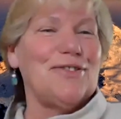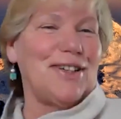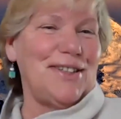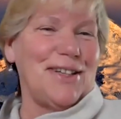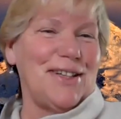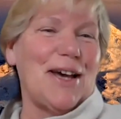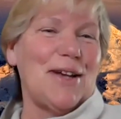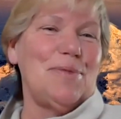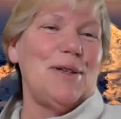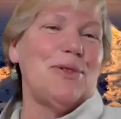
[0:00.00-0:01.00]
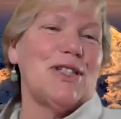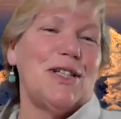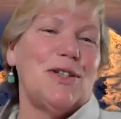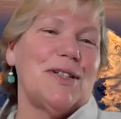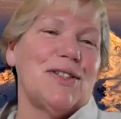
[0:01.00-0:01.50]
of us, a lot of people
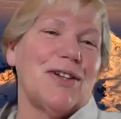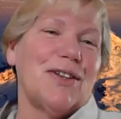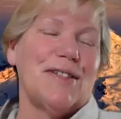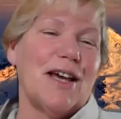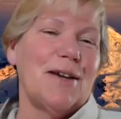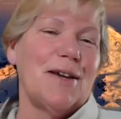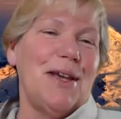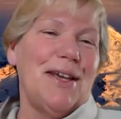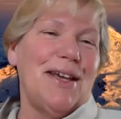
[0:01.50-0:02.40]
say to us all the time,